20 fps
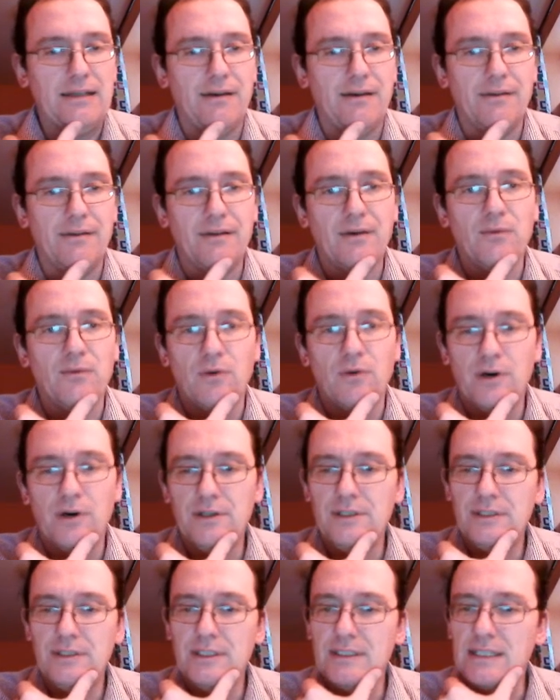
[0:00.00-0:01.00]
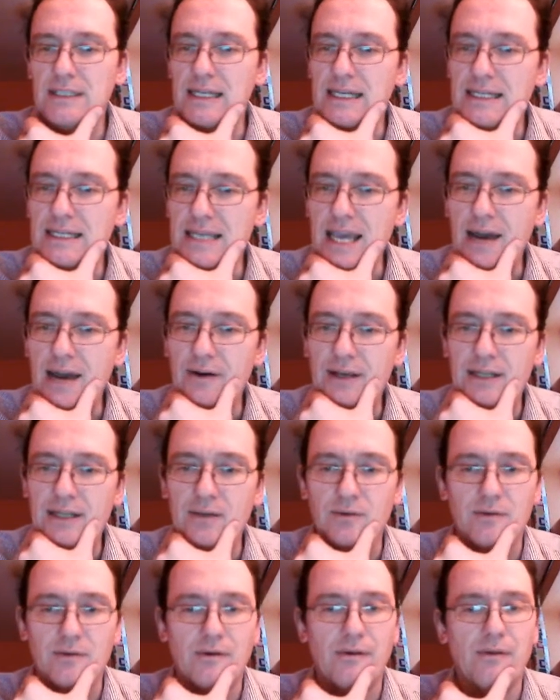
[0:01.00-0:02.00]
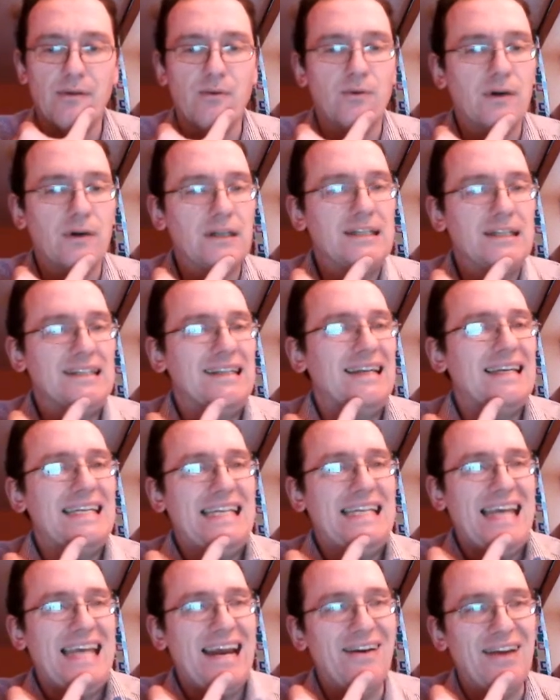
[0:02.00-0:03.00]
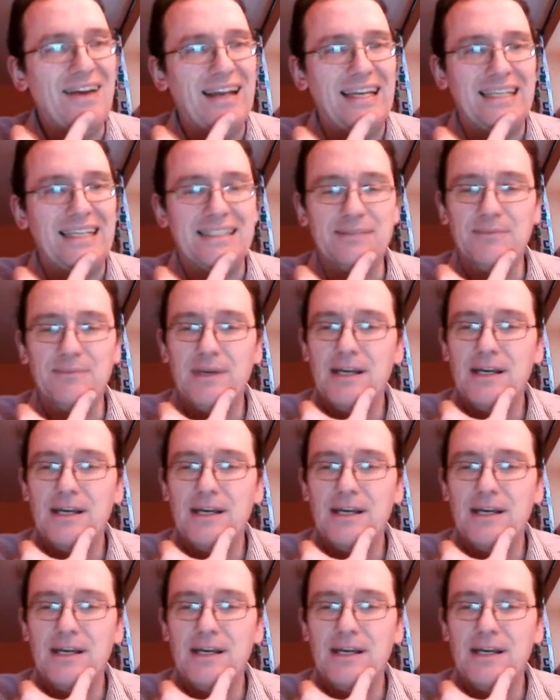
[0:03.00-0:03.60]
the word totalitarian or the word totalitarianism